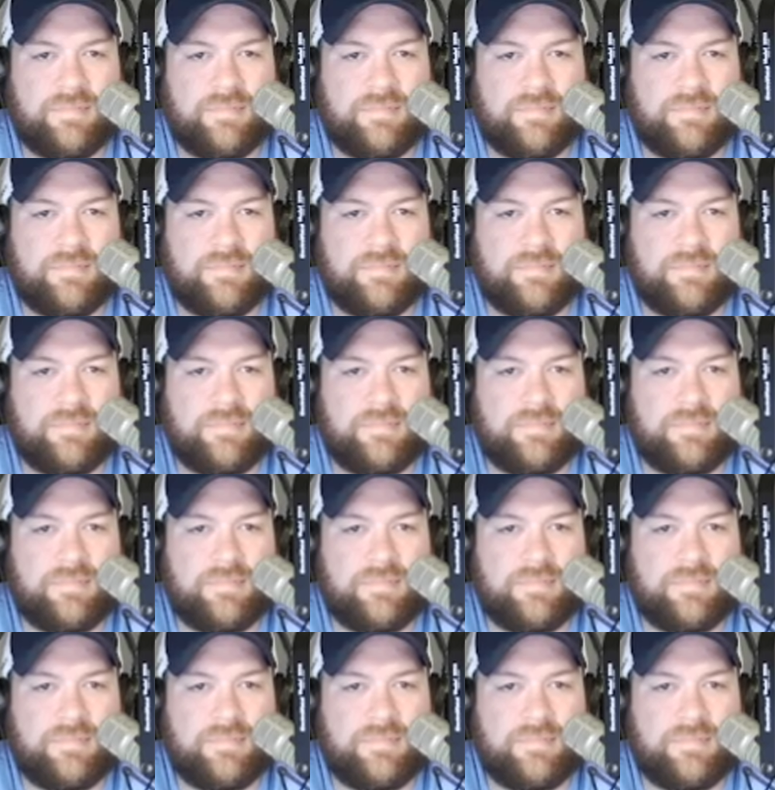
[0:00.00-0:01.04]

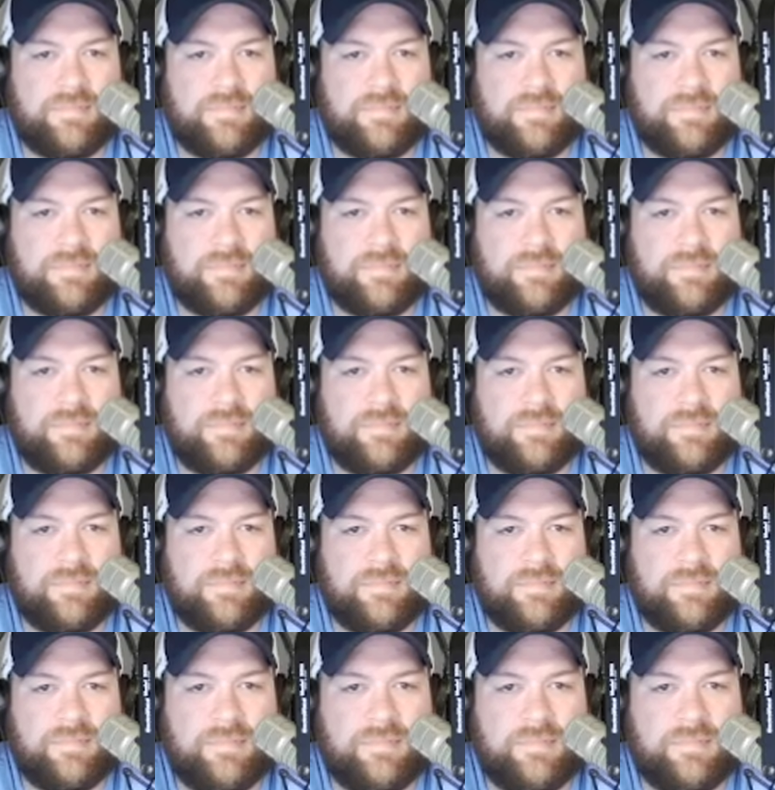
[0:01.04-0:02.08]

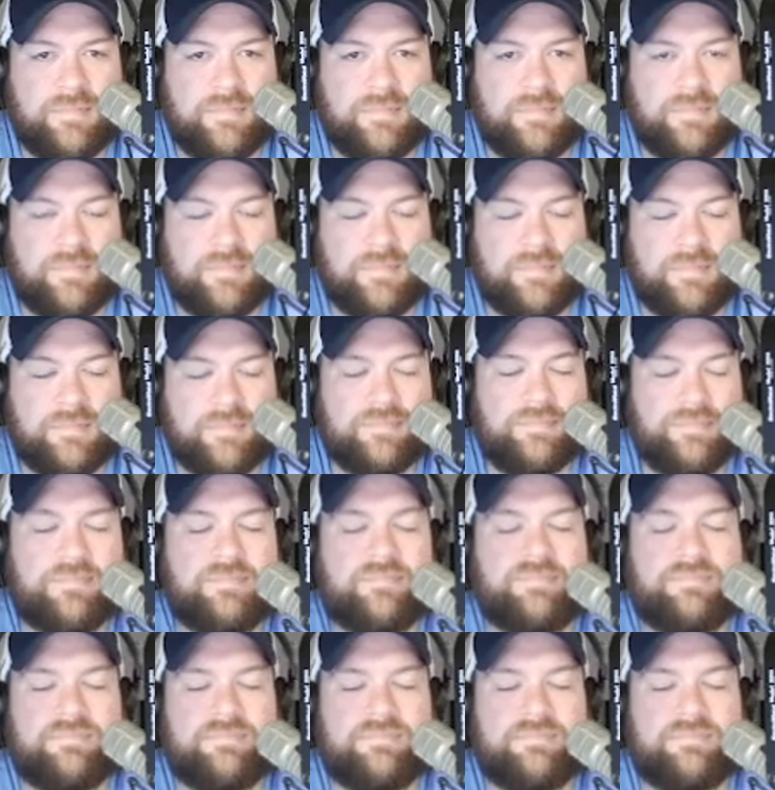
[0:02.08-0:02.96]
[no speech]